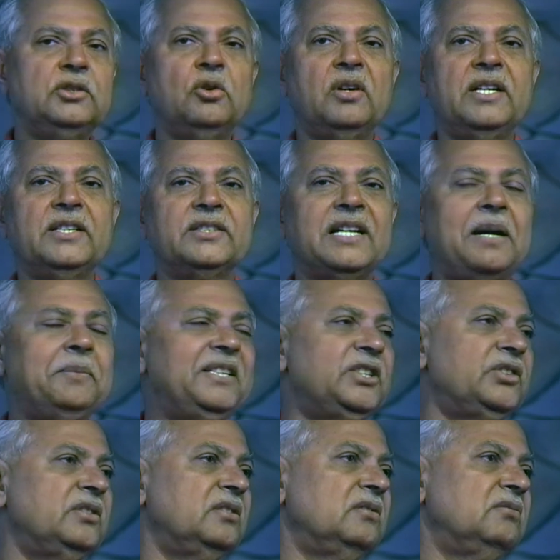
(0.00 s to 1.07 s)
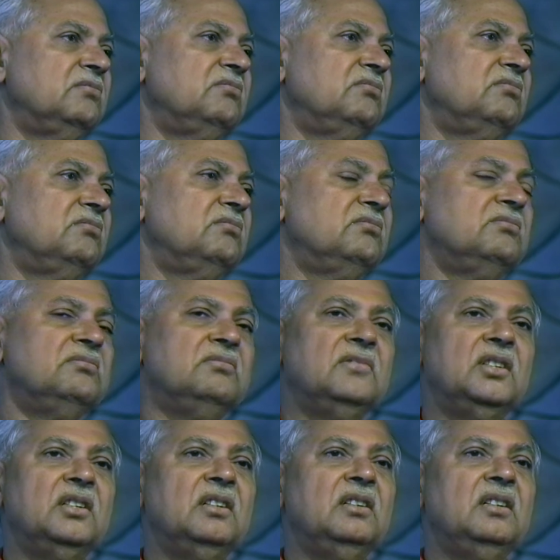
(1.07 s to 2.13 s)
your examination.
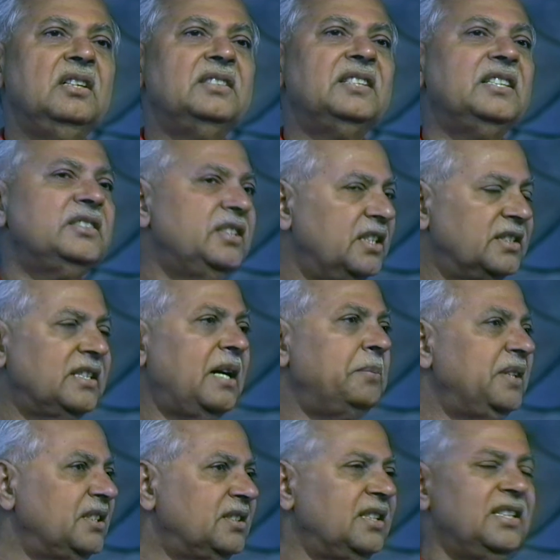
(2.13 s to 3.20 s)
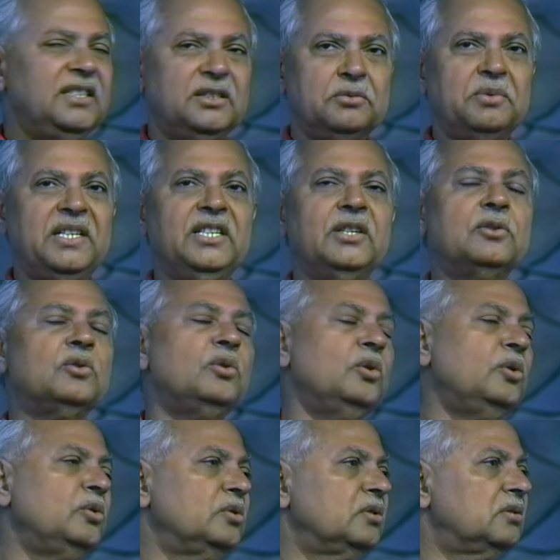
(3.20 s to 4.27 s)
He says examination is very
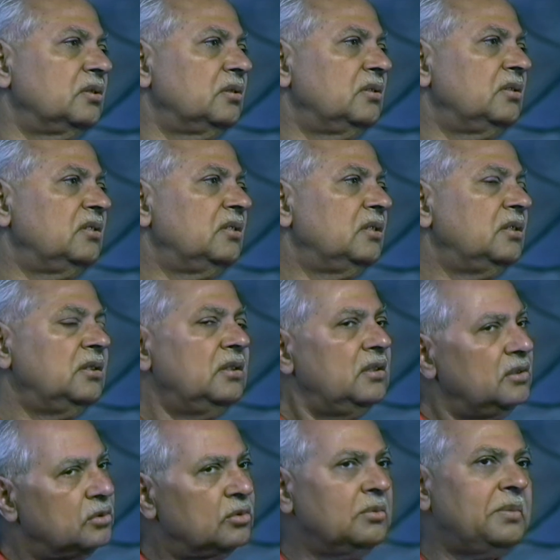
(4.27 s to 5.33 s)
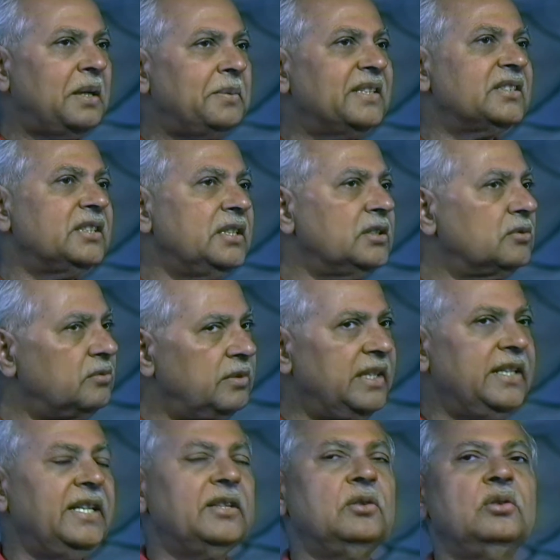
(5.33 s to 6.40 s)
close. So Baba says
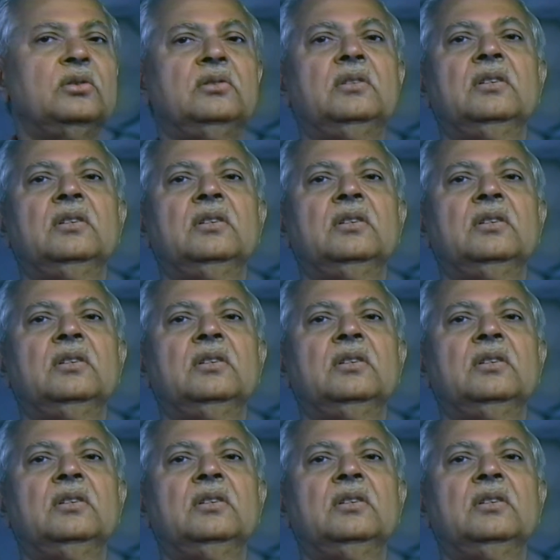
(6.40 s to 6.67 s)
very good.